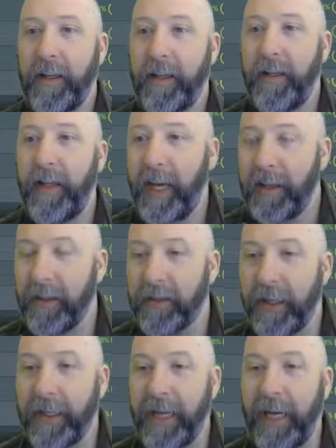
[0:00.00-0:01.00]
That looked
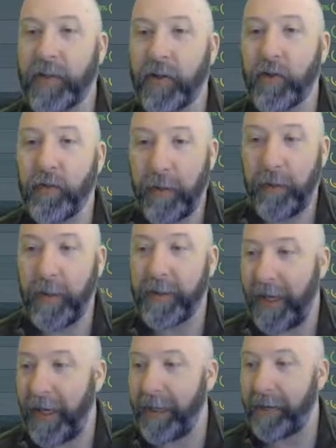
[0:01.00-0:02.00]
like a terrific
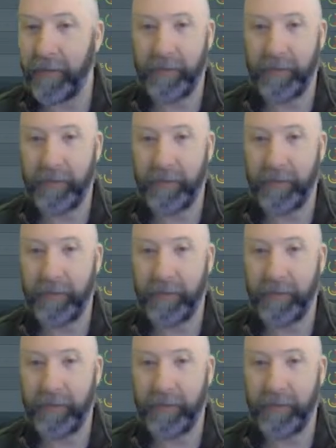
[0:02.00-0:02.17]
tackle.